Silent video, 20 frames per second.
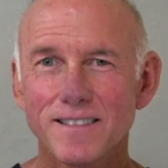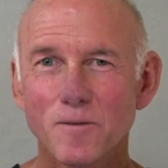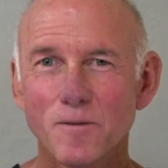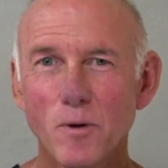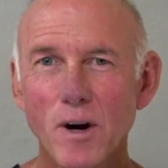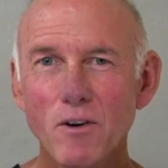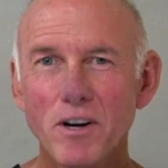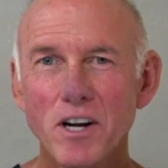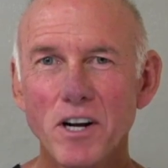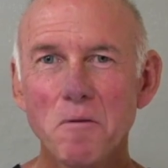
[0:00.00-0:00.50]

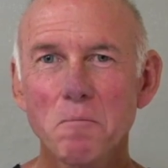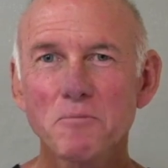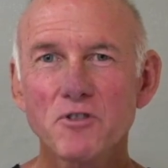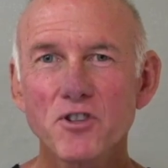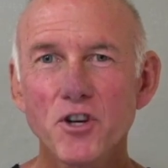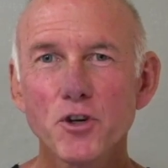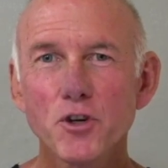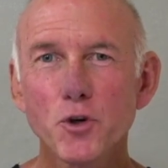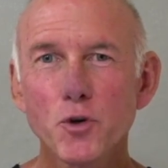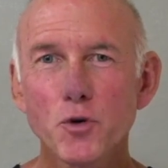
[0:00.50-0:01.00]
Welcome
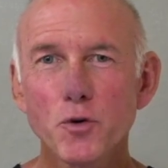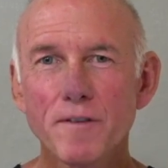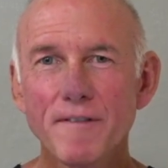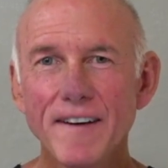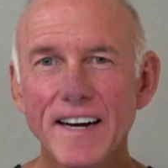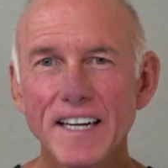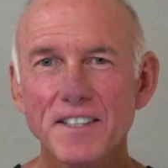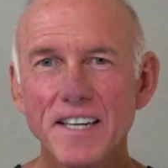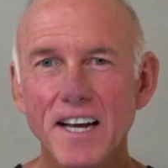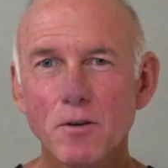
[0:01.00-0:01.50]
to the Vet
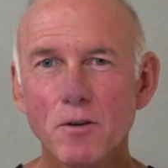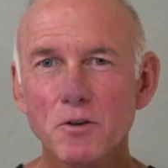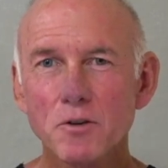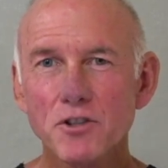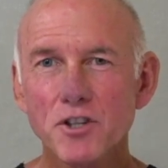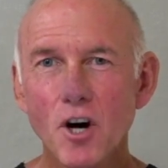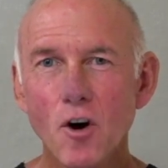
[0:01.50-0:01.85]
Dental Show.